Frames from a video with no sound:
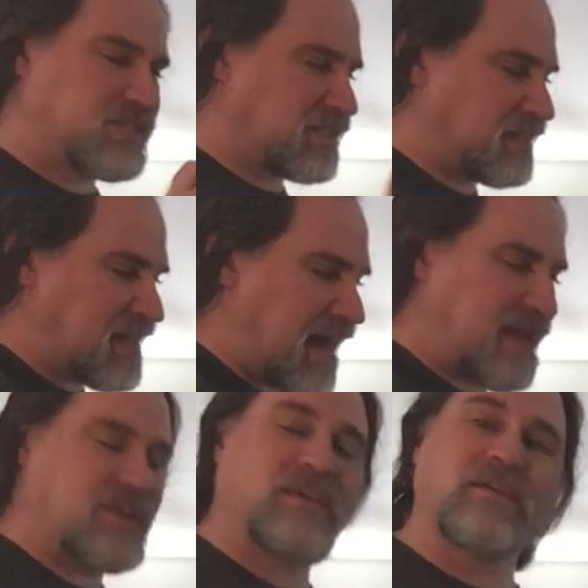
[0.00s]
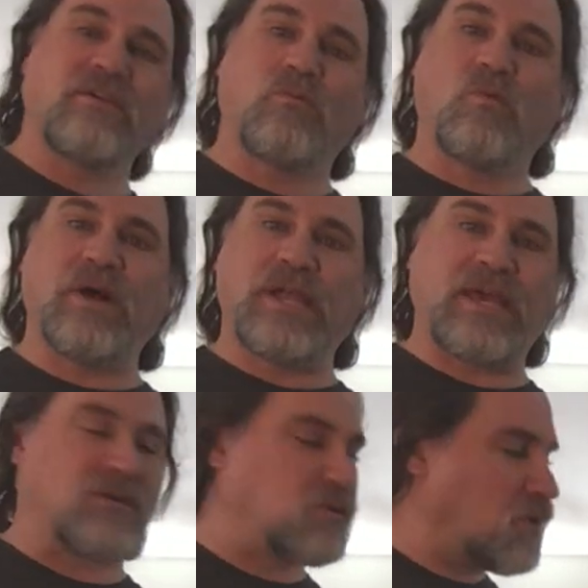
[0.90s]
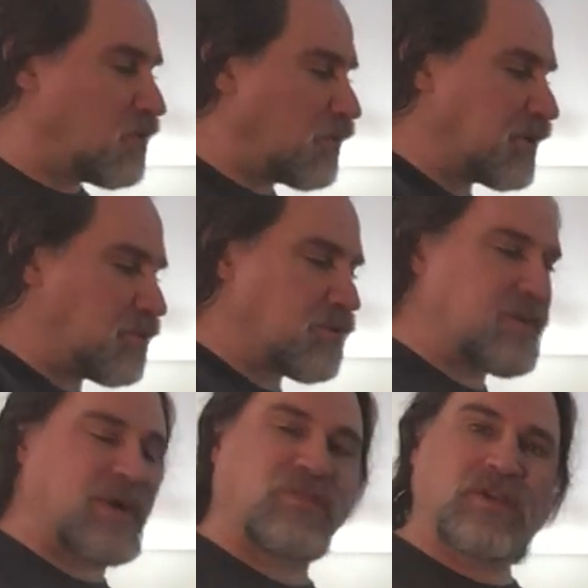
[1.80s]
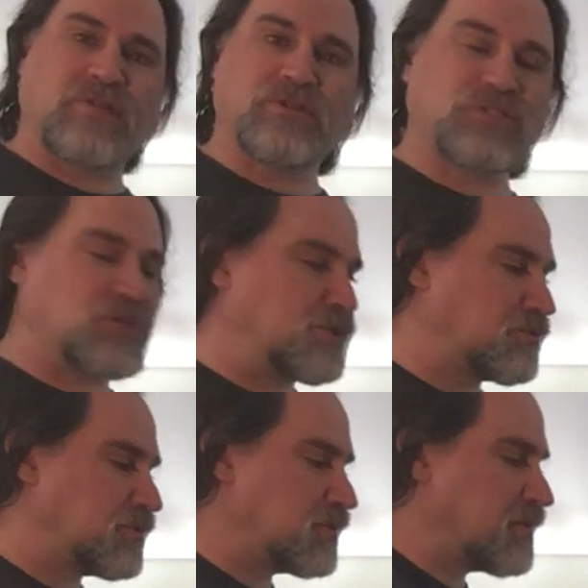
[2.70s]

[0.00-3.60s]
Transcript: is that that one angle. We don't worry about the other two.